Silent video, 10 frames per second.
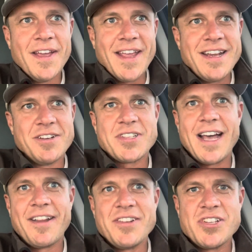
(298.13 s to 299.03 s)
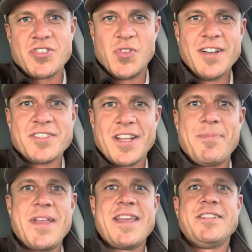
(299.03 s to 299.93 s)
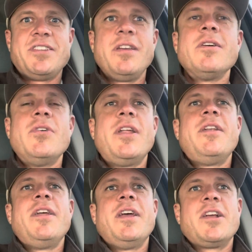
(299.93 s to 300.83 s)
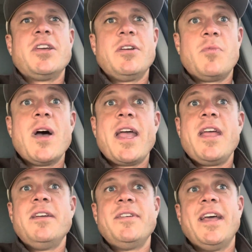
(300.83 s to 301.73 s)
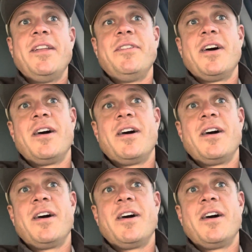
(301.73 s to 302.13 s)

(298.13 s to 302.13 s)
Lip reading: he knows how to just drill something into you in a good way. And